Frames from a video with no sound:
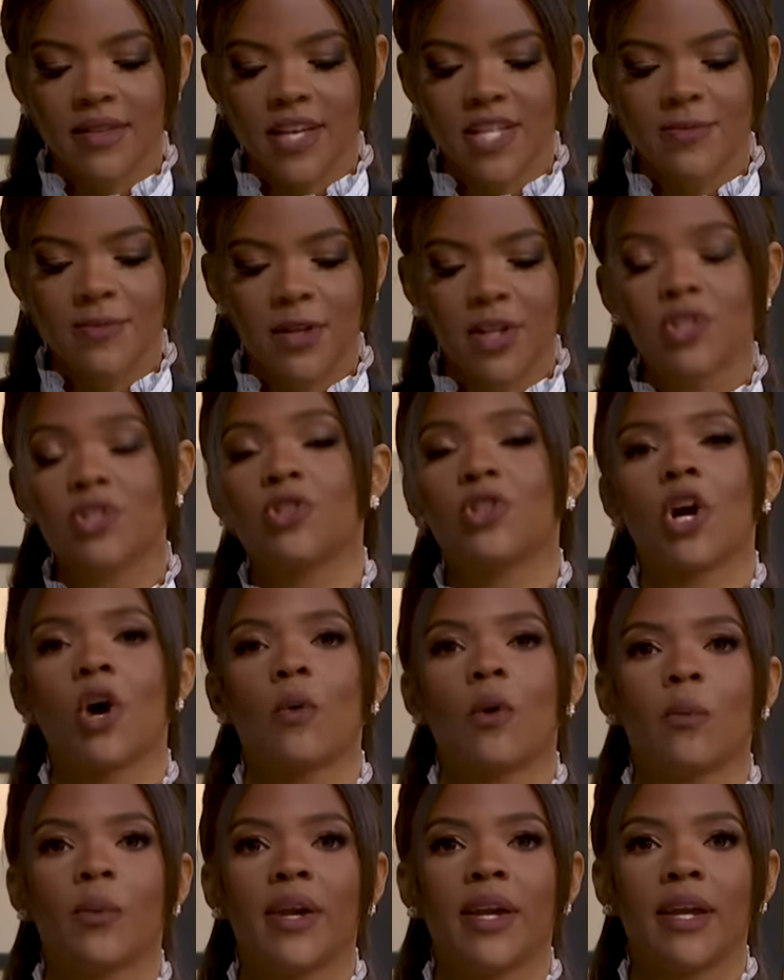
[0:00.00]
this because you know
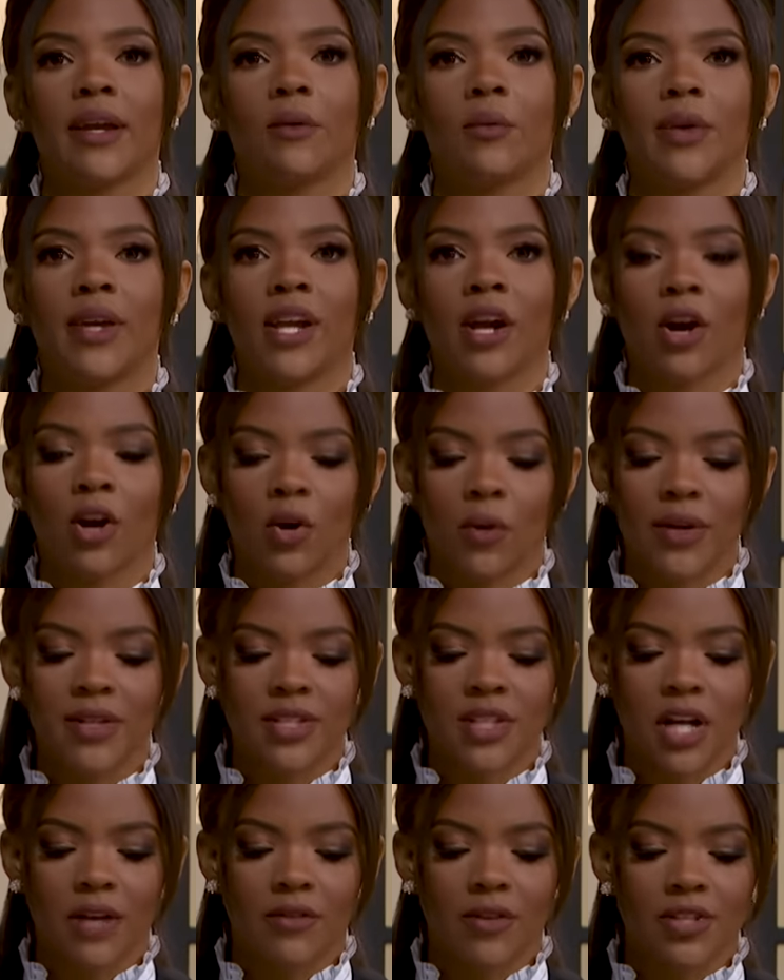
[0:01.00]
what we, we are going
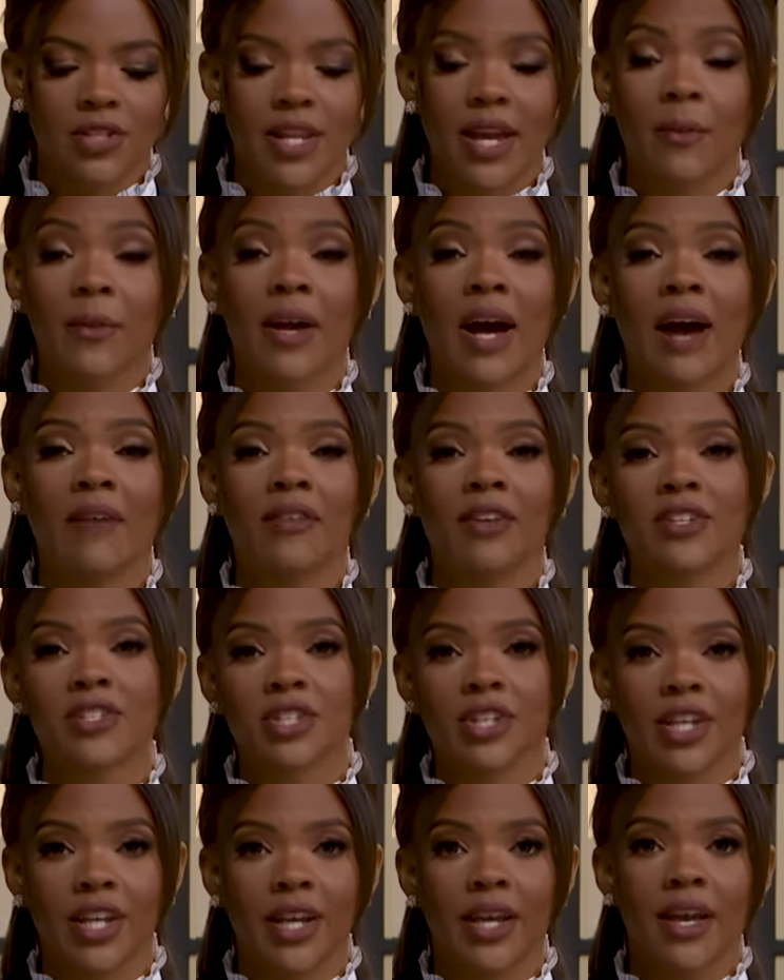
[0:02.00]
to cover today. We
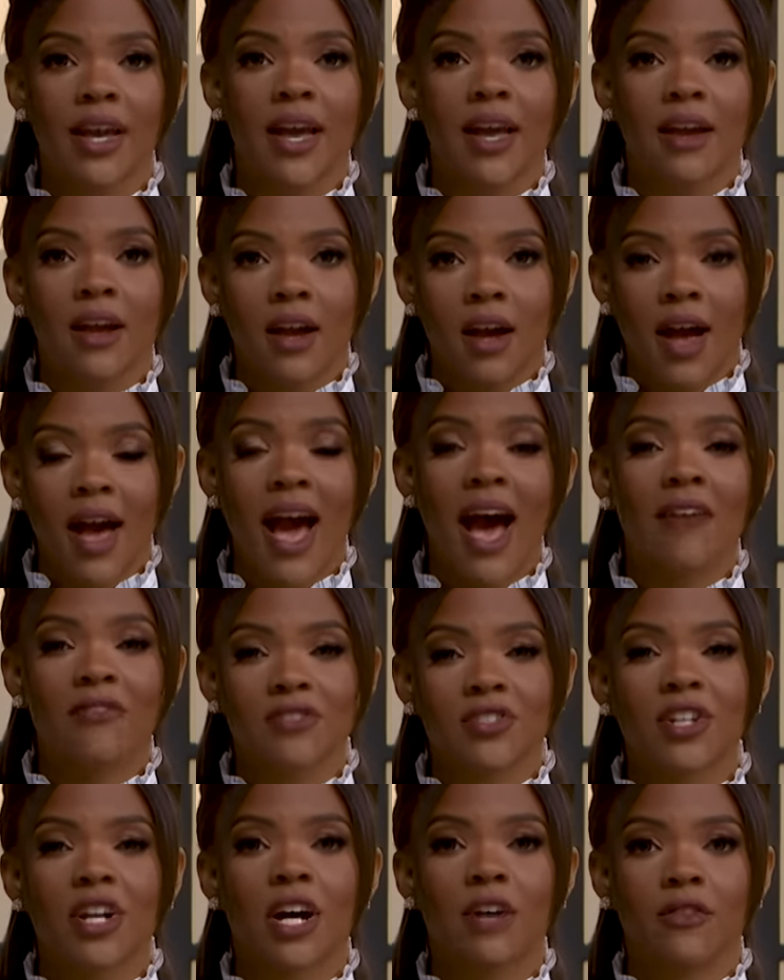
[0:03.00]
obviously have
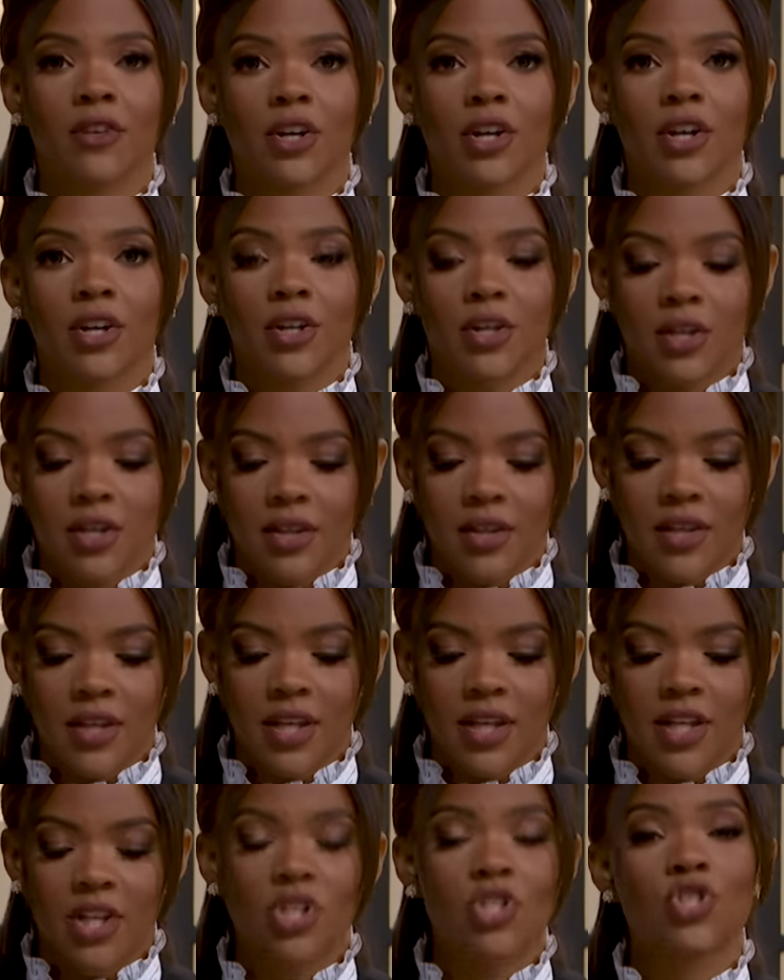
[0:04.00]
to cover
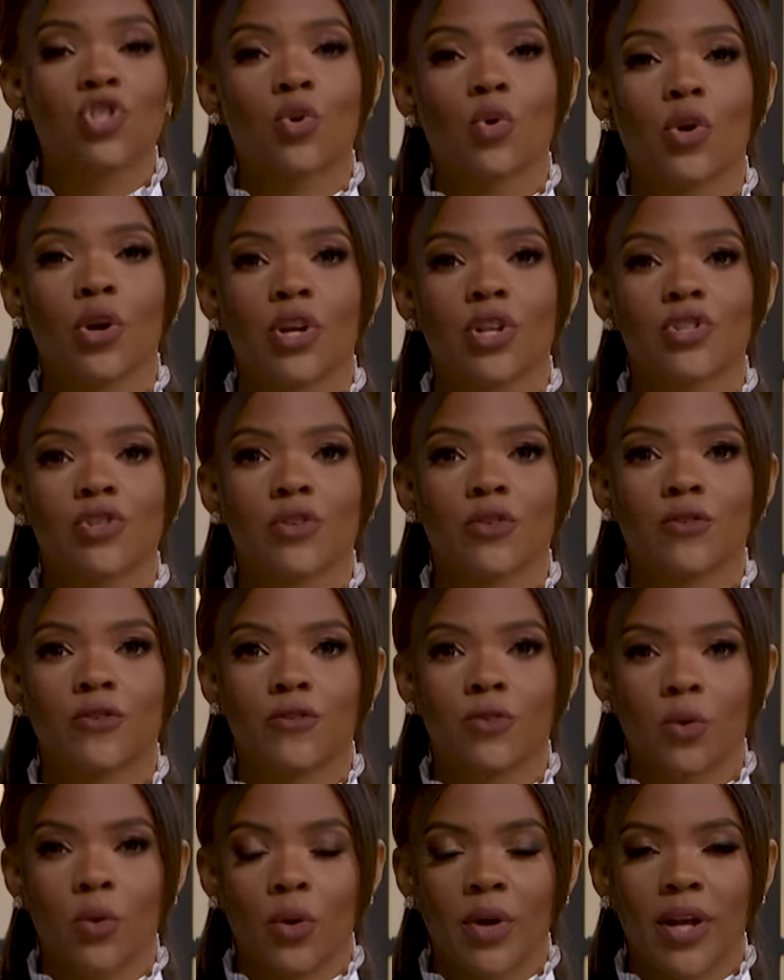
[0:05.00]
the George
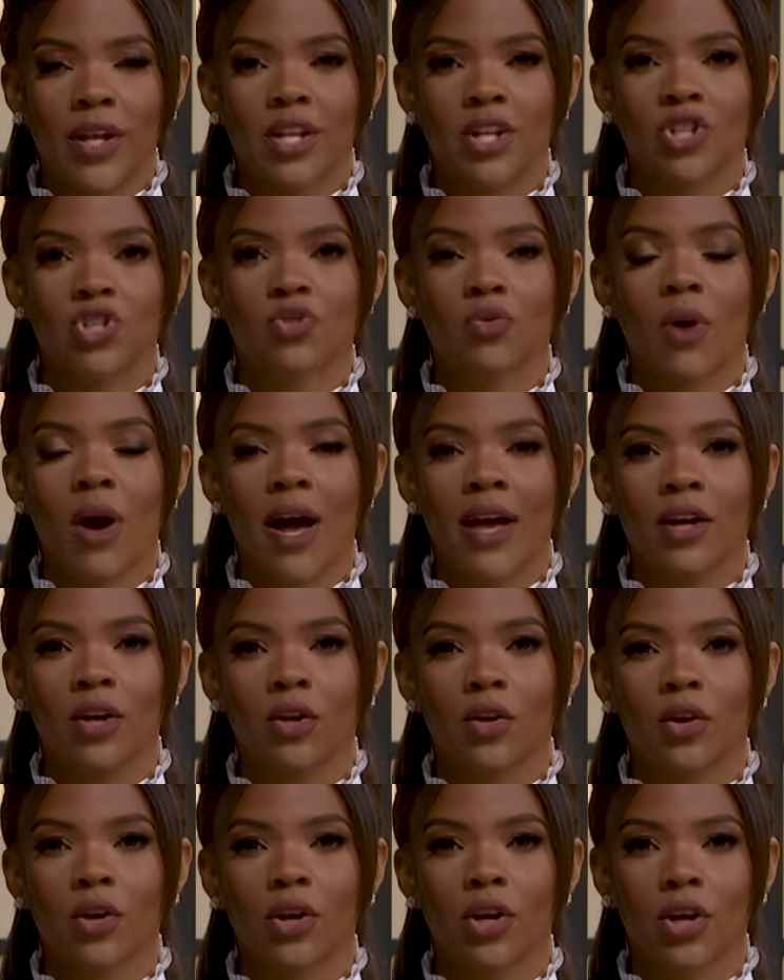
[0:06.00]
Floyd
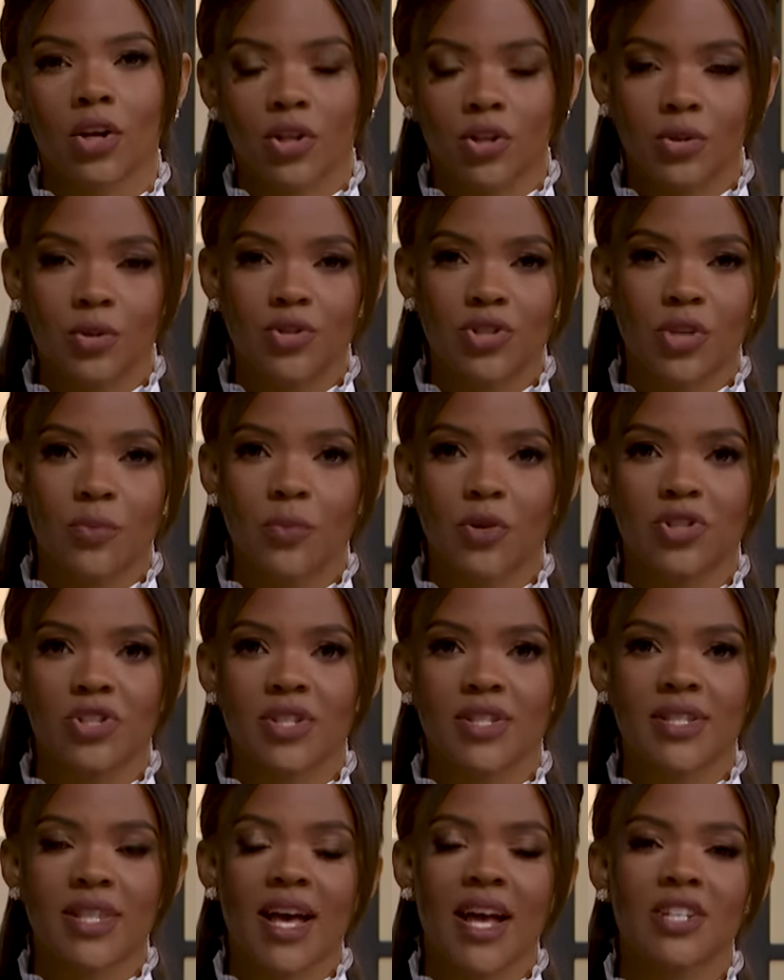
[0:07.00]
trial conclusion, which
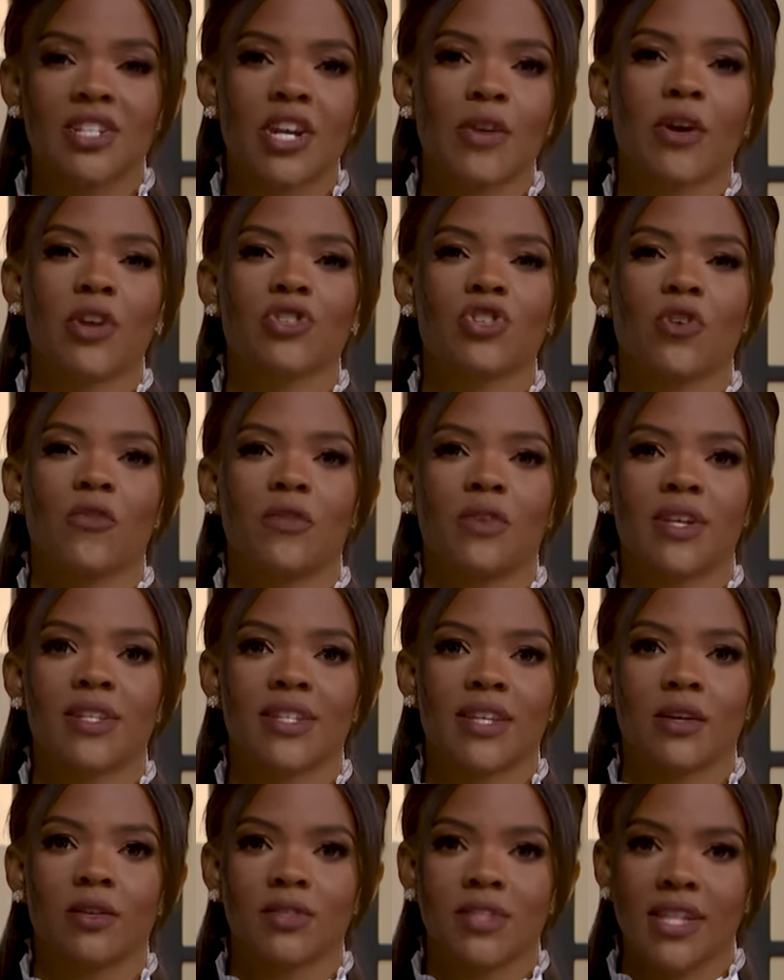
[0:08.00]
is that Derek Chauvin is
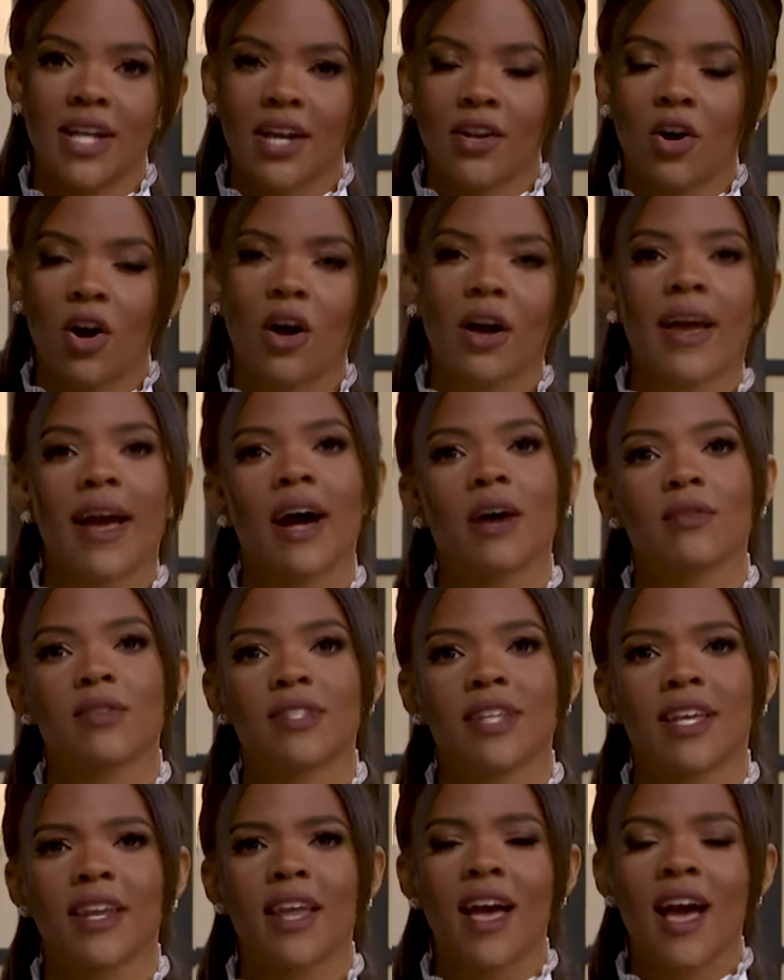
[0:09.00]
guilty on all
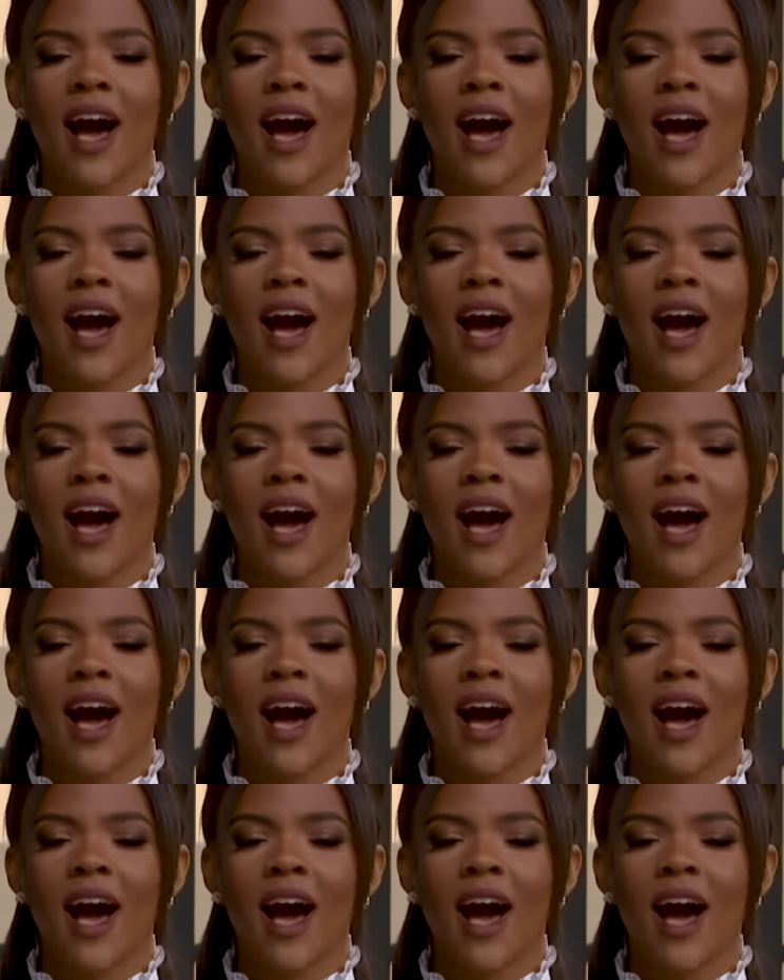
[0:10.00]
counts. And